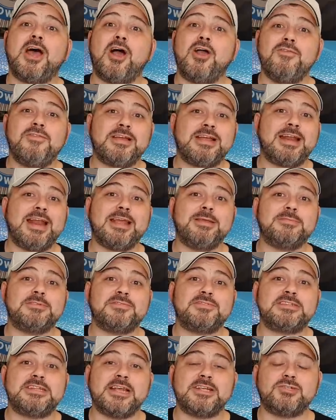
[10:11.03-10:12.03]
over claims
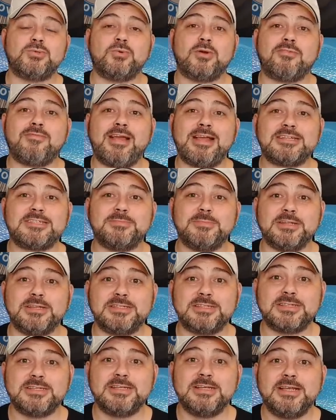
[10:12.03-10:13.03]
of sexual
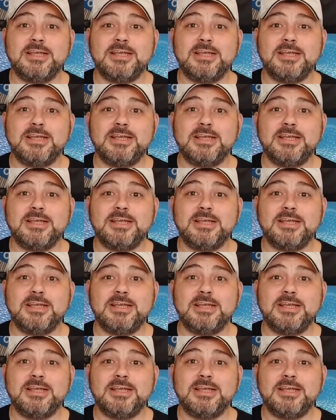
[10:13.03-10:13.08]
harassment.